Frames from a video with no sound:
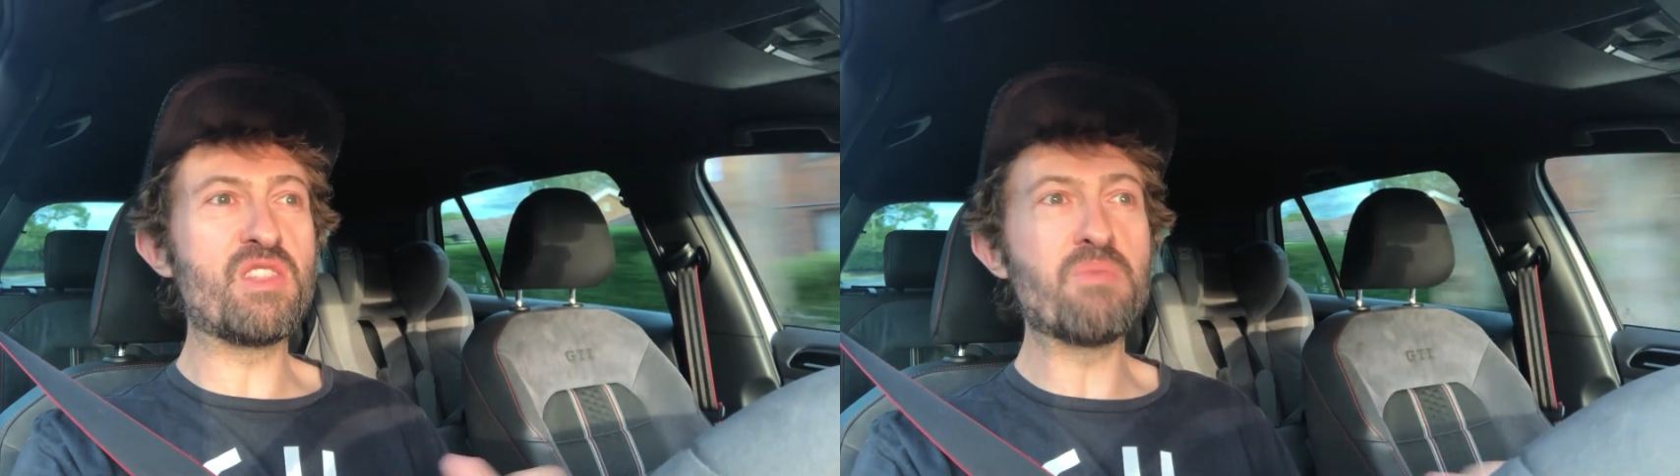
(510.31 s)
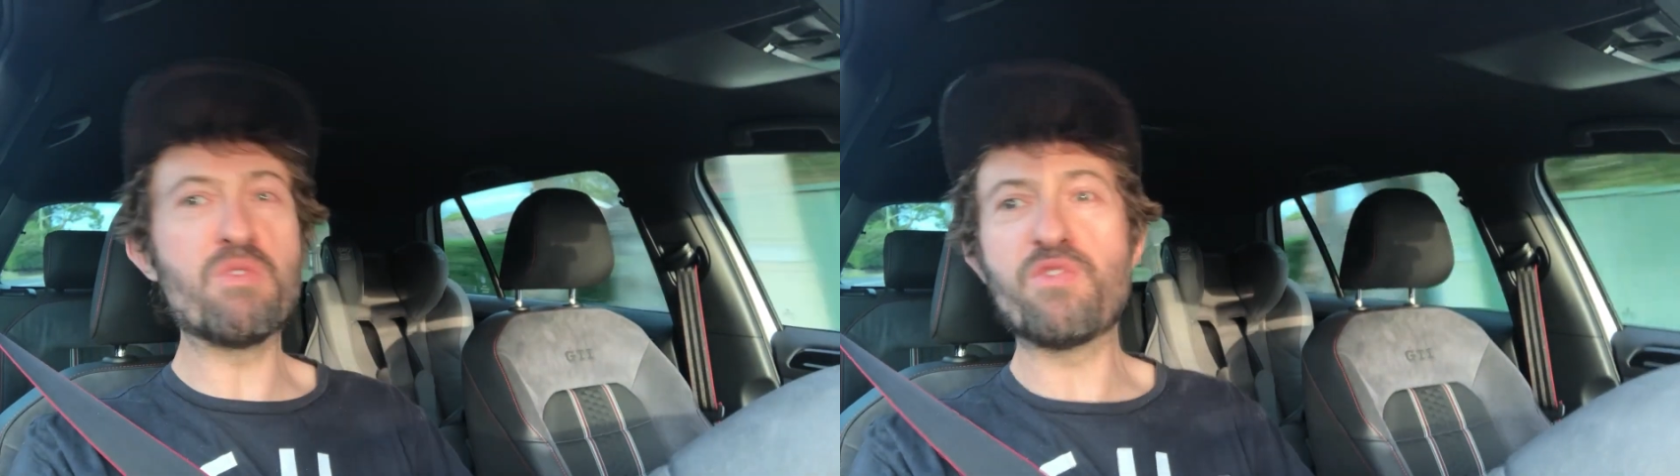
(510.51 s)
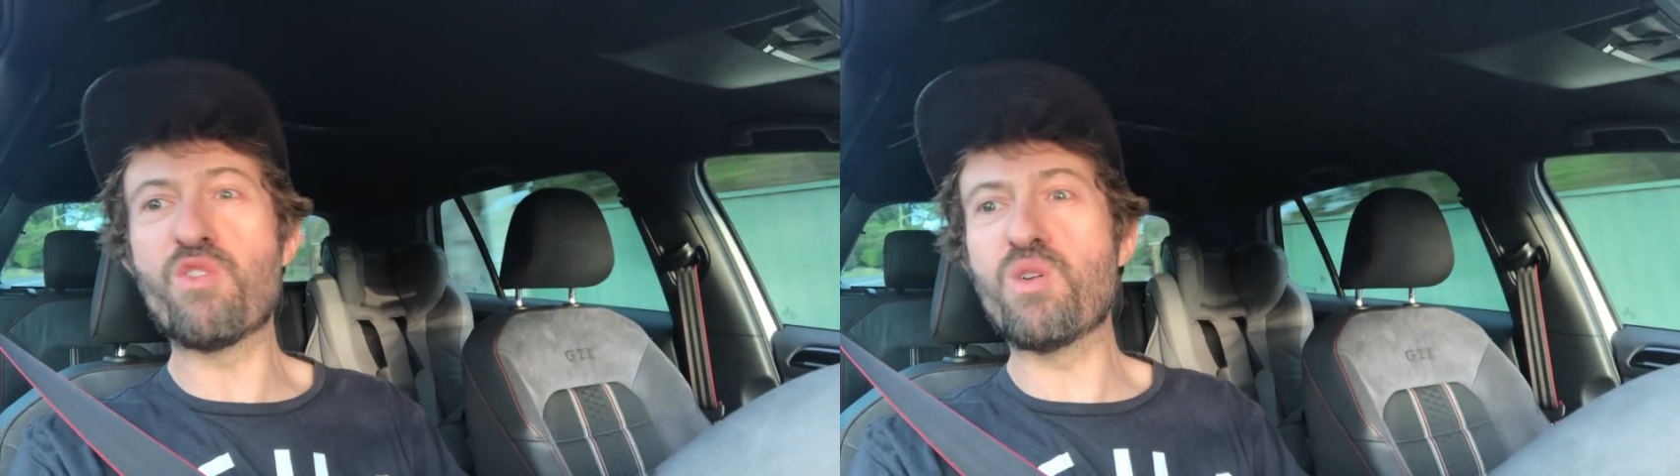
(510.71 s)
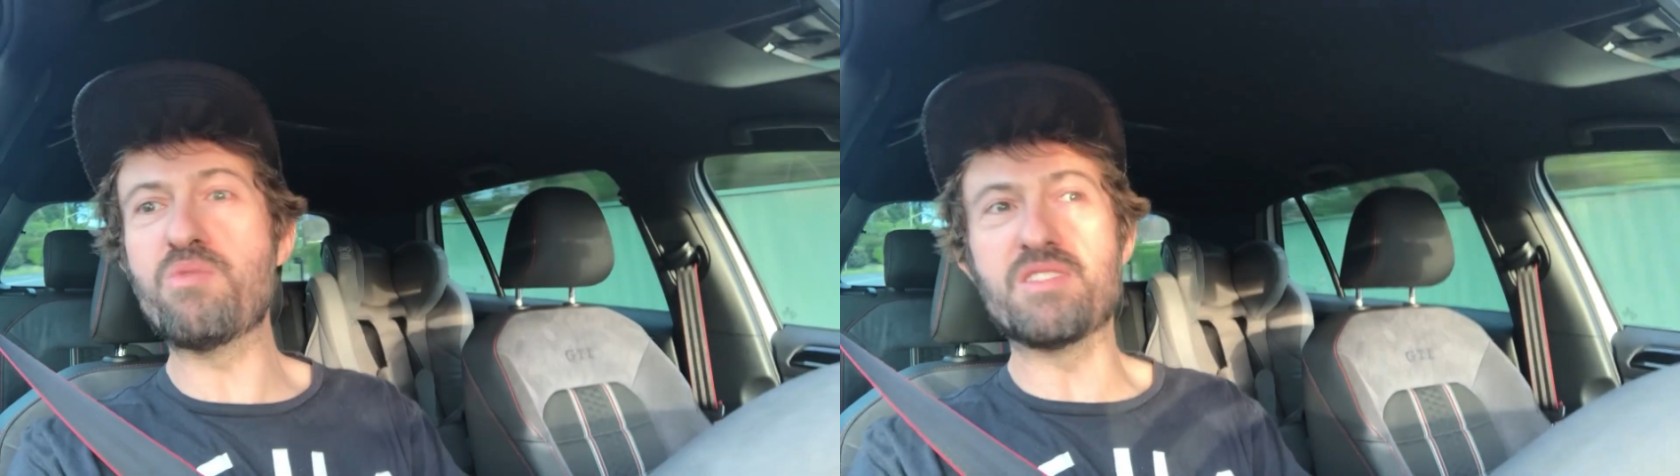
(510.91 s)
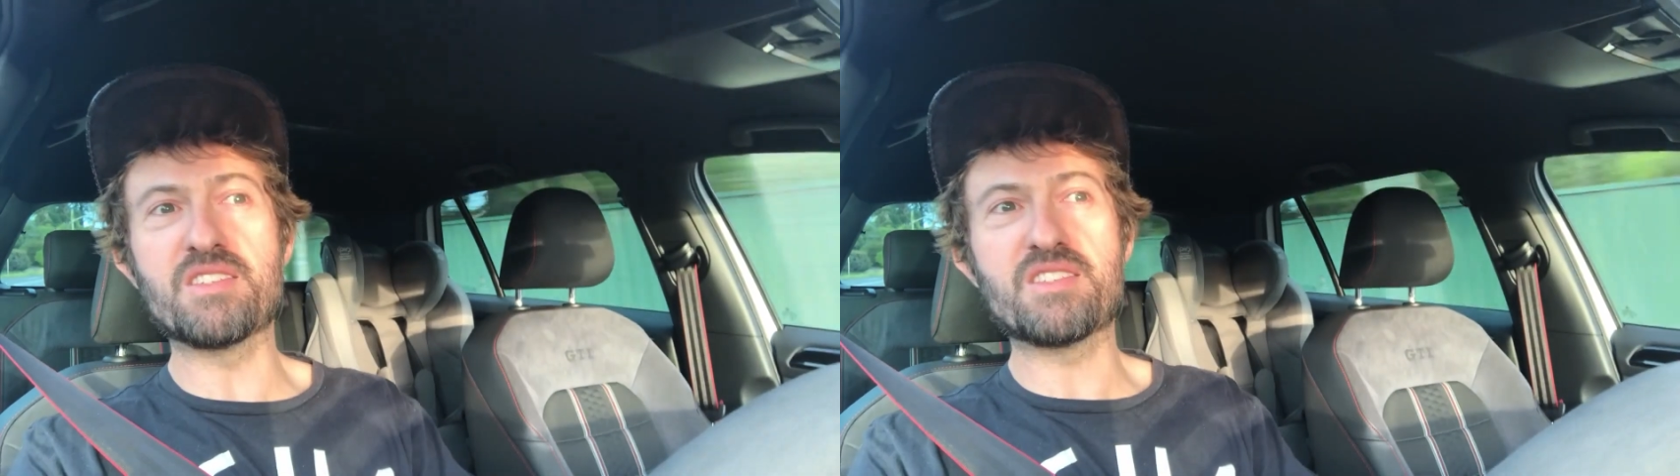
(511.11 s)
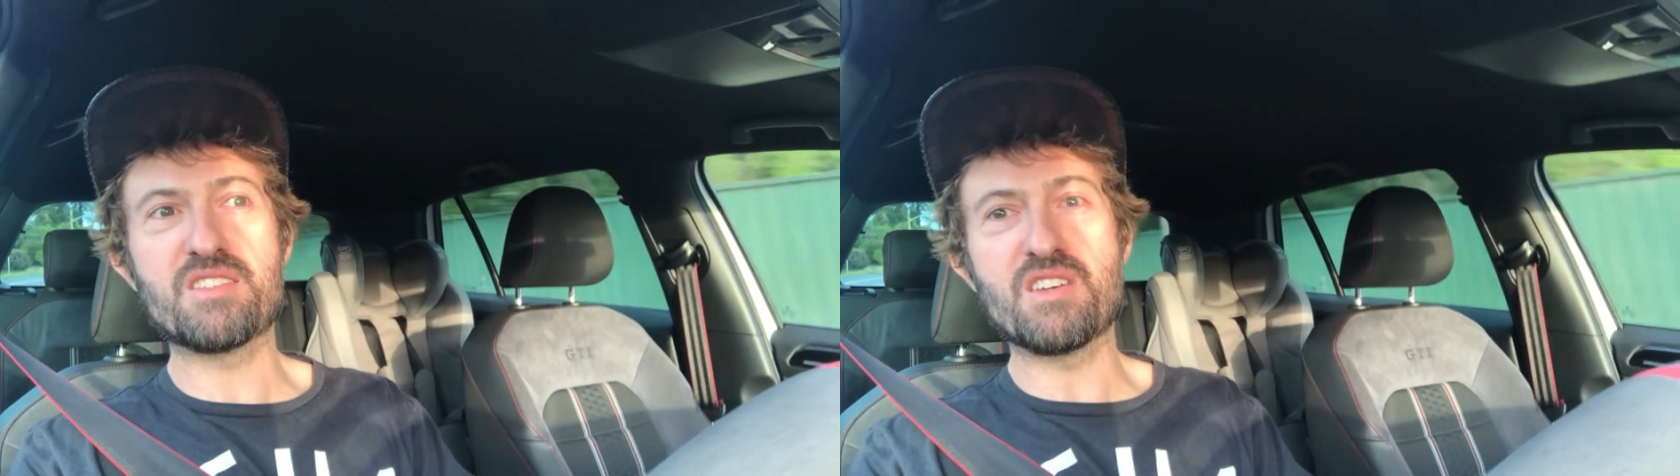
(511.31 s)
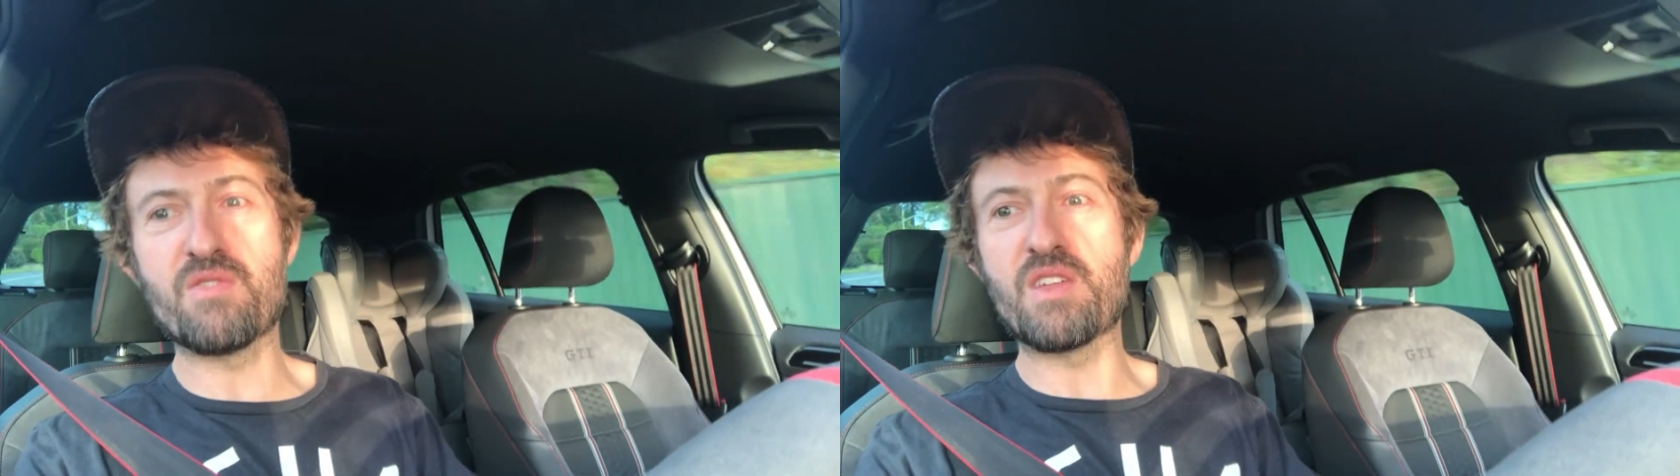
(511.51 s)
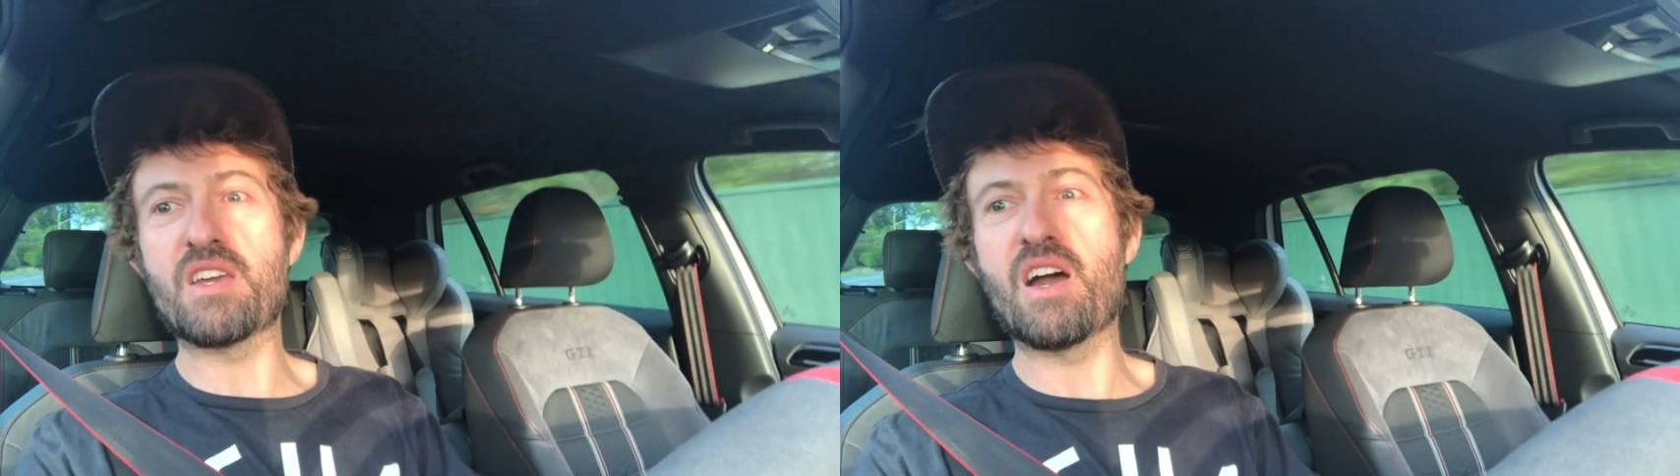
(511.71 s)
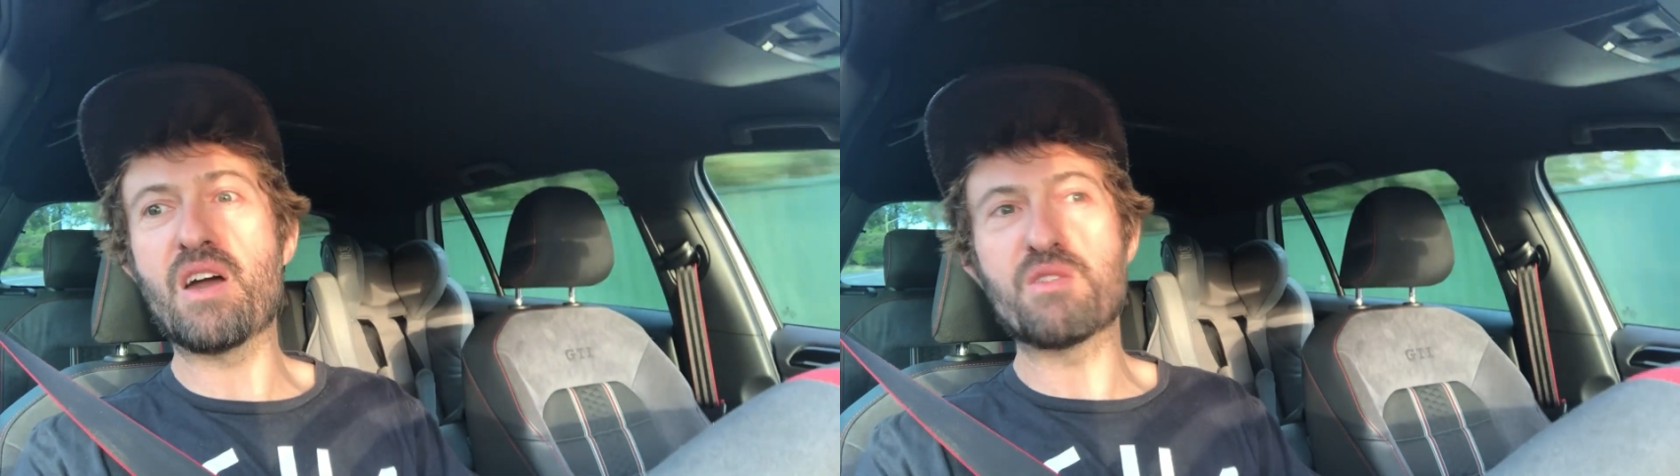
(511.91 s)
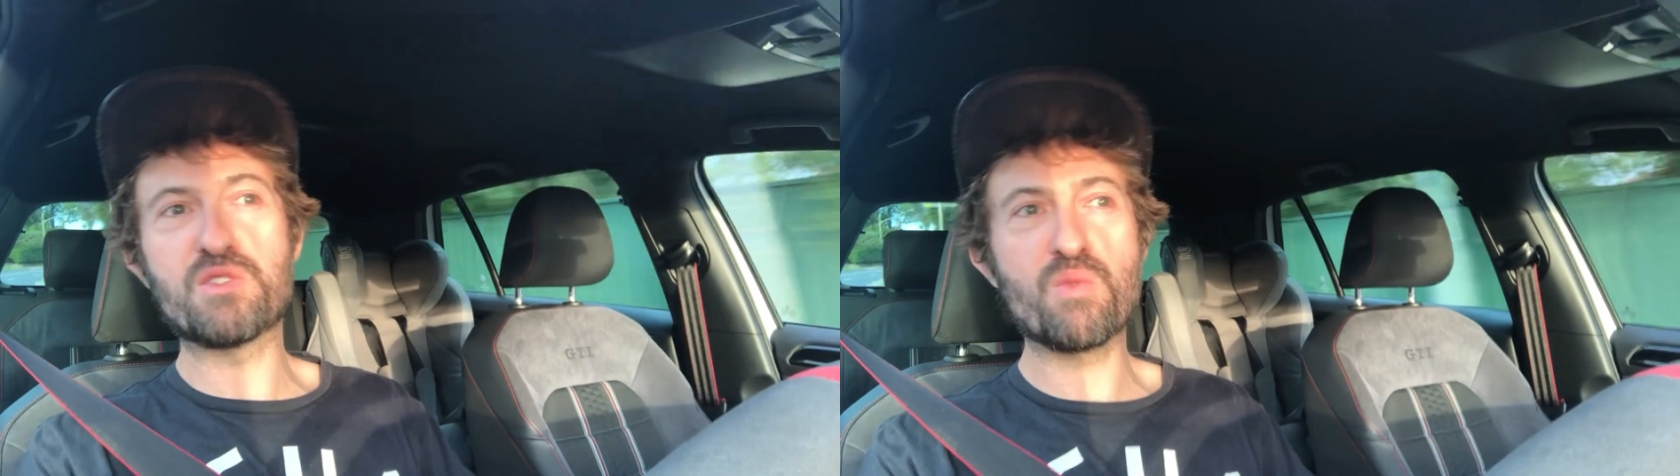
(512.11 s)
the performance of the
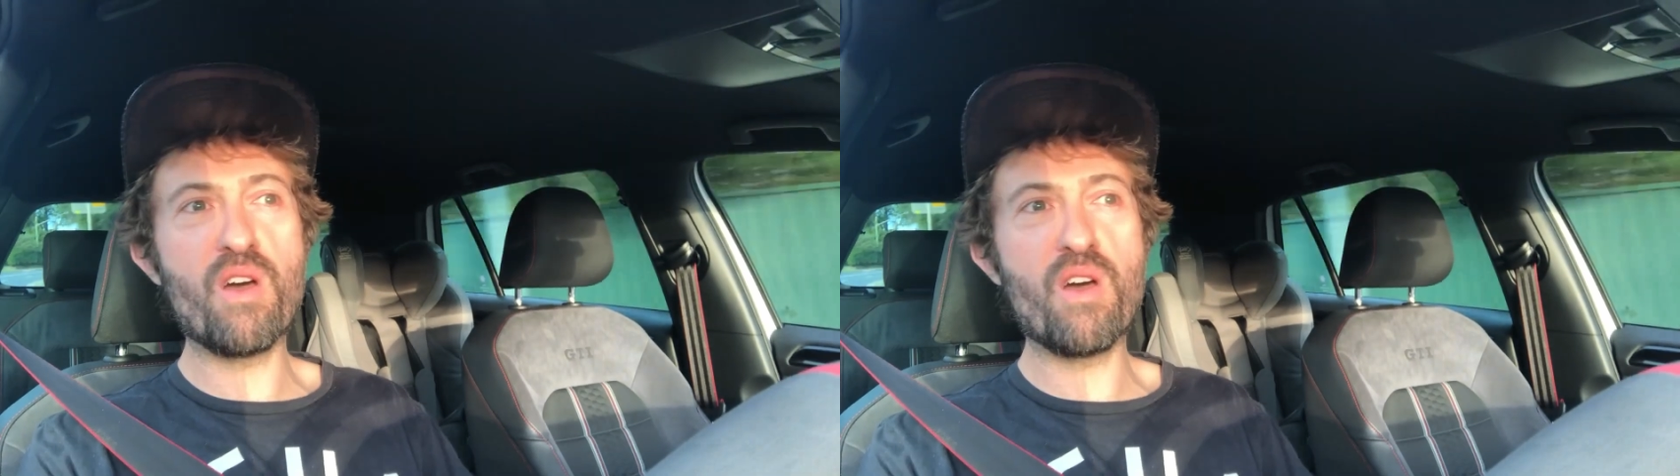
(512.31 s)
car as